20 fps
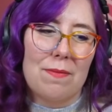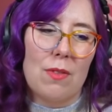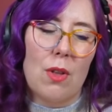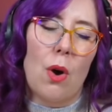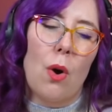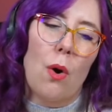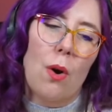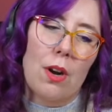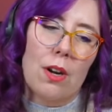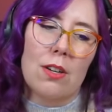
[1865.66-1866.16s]

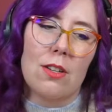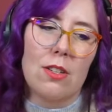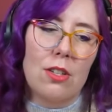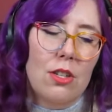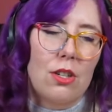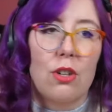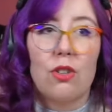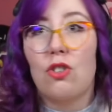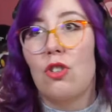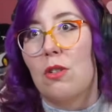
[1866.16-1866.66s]
Or,
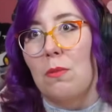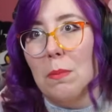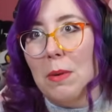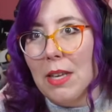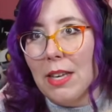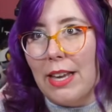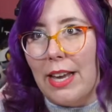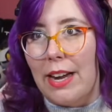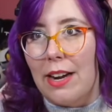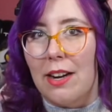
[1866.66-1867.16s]
you know, just
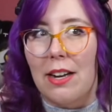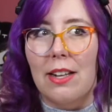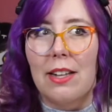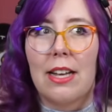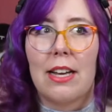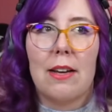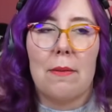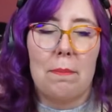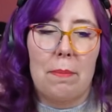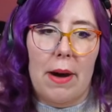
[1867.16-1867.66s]
being caring.
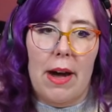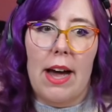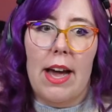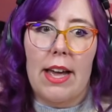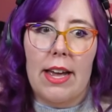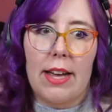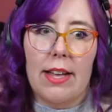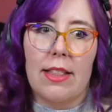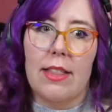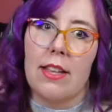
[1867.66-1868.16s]
Like,
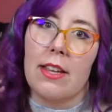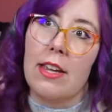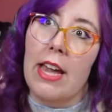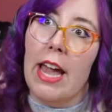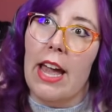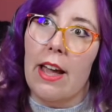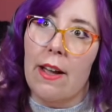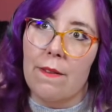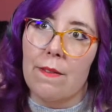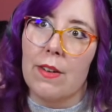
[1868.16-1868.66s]
buying the
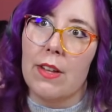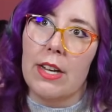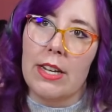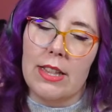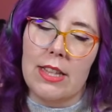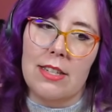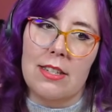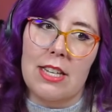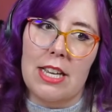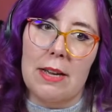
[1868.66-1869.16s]
cake for, like,
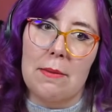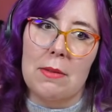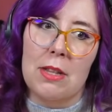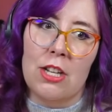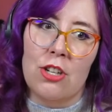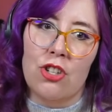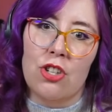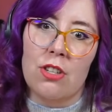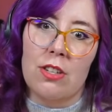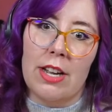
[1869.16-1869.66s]
the team. And
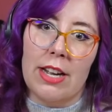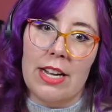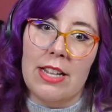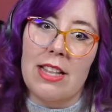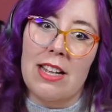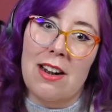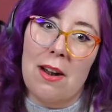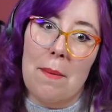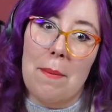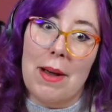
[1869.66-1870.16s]
then she's like, and
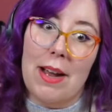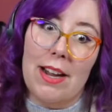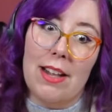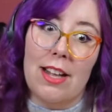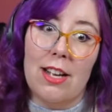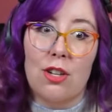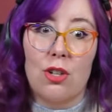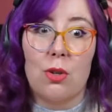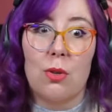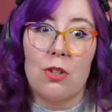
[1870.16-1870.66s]
then I'll buy,
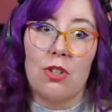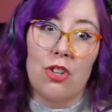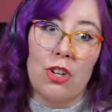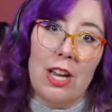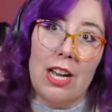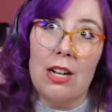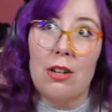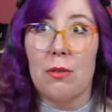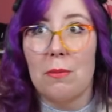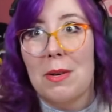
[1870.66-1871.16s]
like, 200
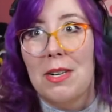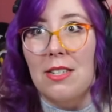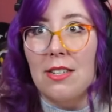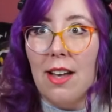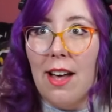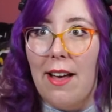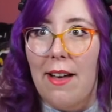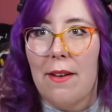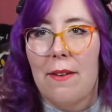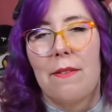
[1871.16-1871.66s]
cakes for
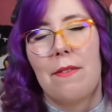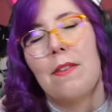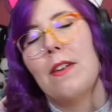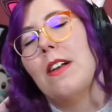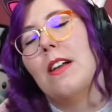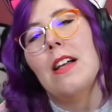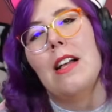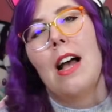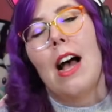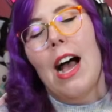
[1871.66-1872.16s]
myself.
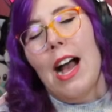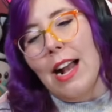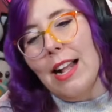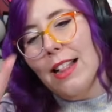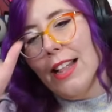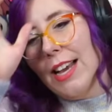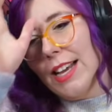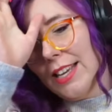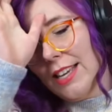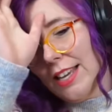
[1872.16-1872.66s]
I
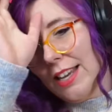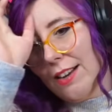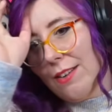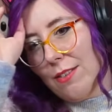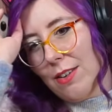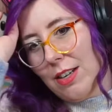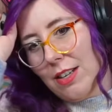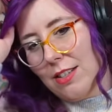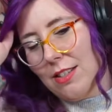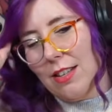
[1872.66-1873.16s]
like here
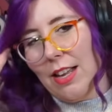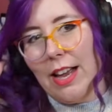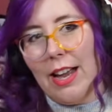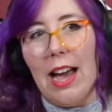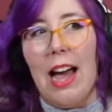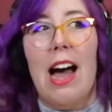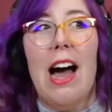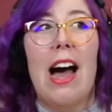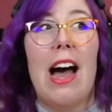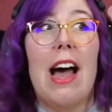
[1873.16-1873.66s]
where it's like,
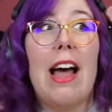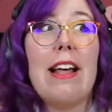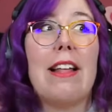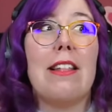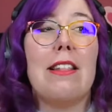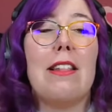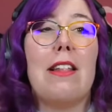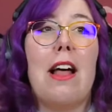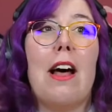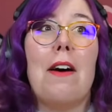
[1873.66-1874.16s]
I
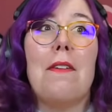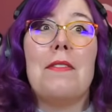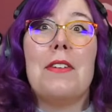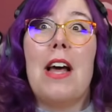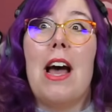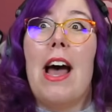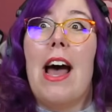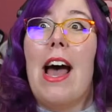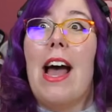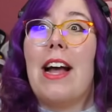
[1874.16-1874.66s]
loved
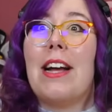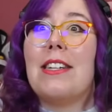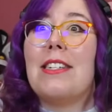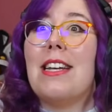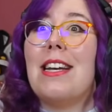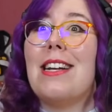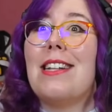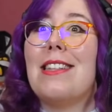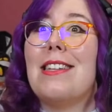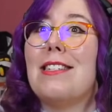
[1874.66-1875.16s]

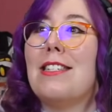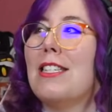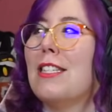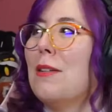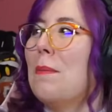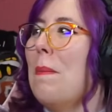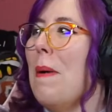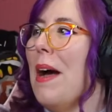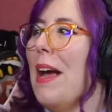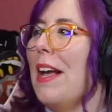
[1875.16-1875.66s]
acting. This is
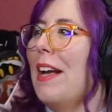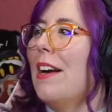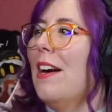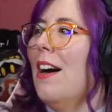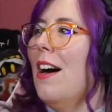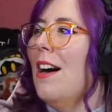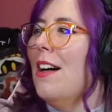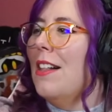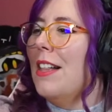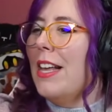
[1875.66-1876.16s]
my
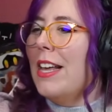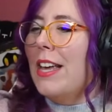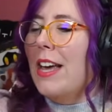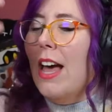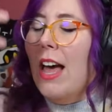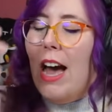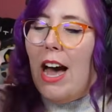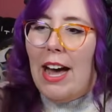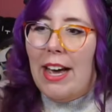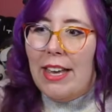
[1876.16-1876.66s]
calling.
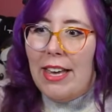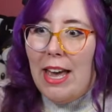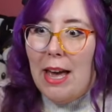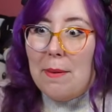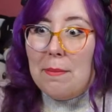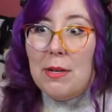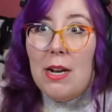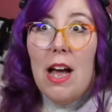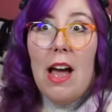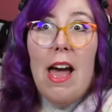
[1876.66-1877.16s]
I
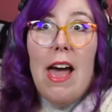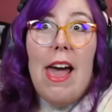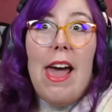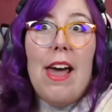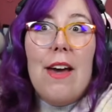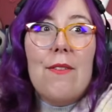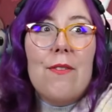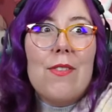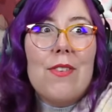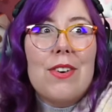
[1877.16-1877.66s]
kept
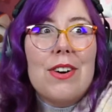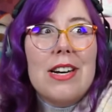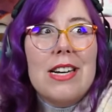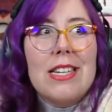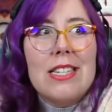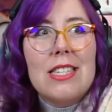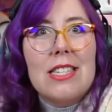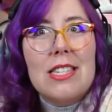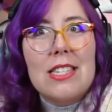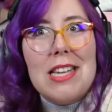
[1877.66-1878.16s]

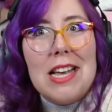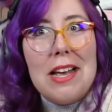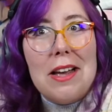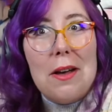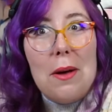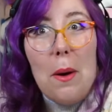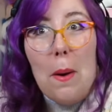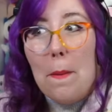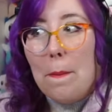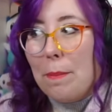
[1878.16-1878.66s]
every
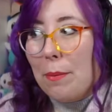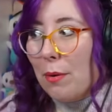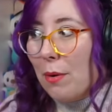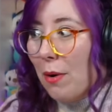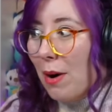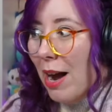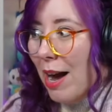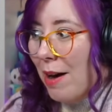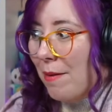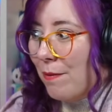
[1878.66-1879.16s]
single
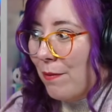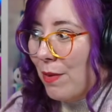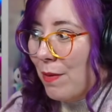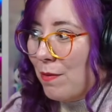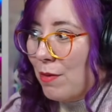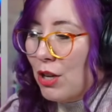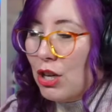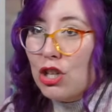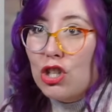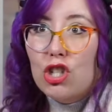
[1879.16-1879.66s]
prop
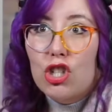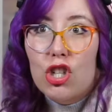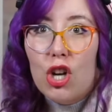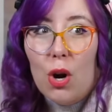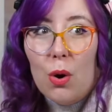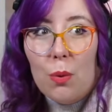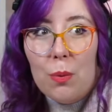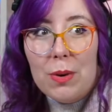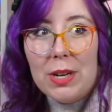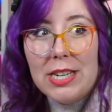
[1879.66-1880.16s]
from the
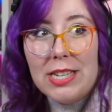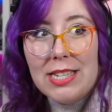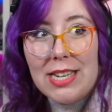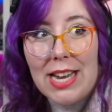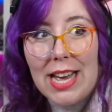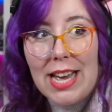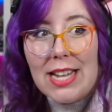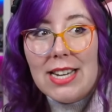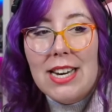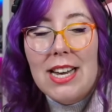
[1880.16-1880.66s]
show we
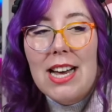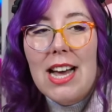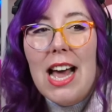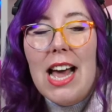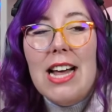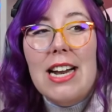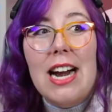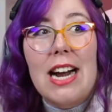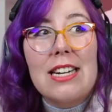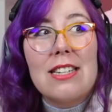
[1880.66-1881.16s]
did,
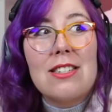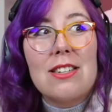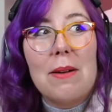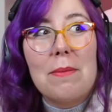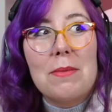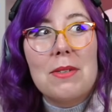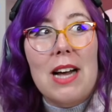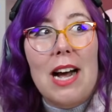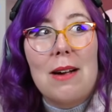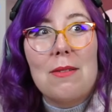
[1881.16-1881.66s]
and I
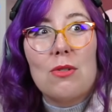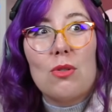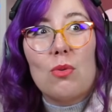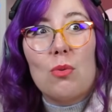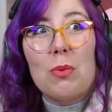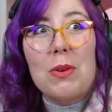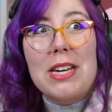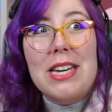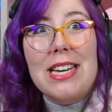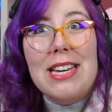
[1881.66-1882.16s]
sometimes
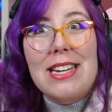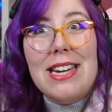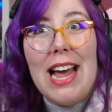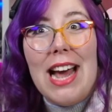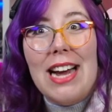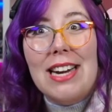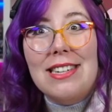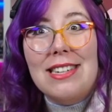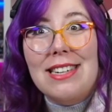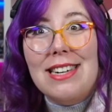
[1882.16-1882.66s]

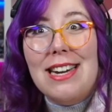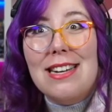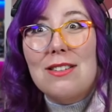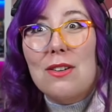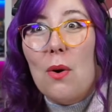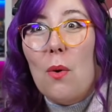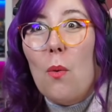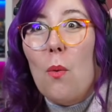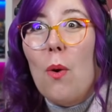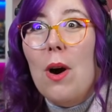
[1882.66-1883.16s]
reenact it as
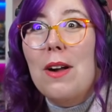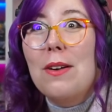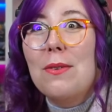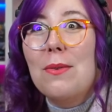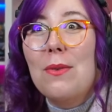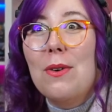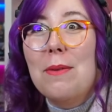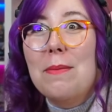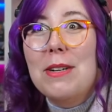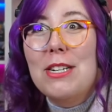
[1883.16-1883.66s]
a
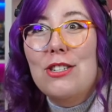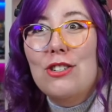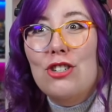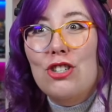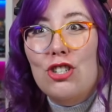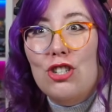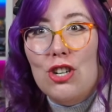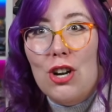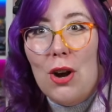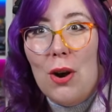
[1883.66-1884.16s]
one-woman
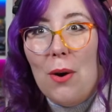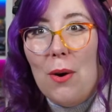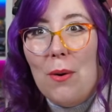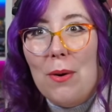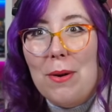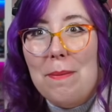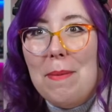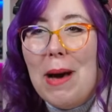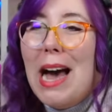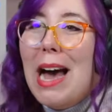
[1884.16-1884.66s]
show
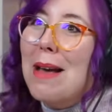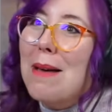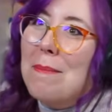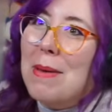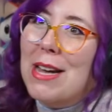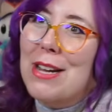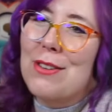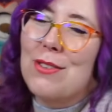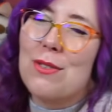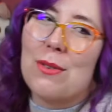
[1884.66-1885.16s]
in my
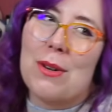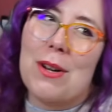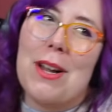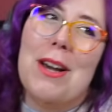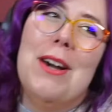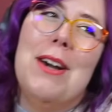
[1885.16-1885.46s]
bedroom.